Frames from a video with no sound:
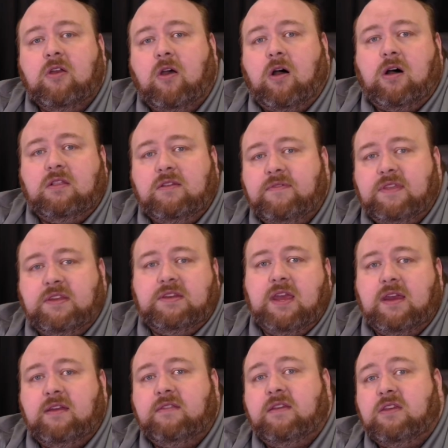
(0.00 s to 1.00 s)
All of the
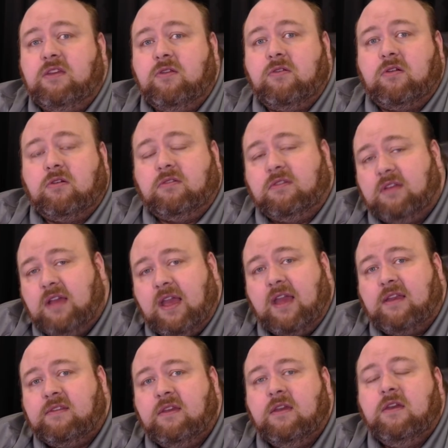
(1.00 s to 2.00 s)
data that you
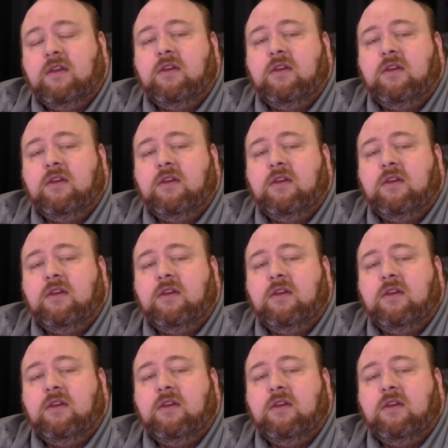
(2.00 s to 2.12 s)
collect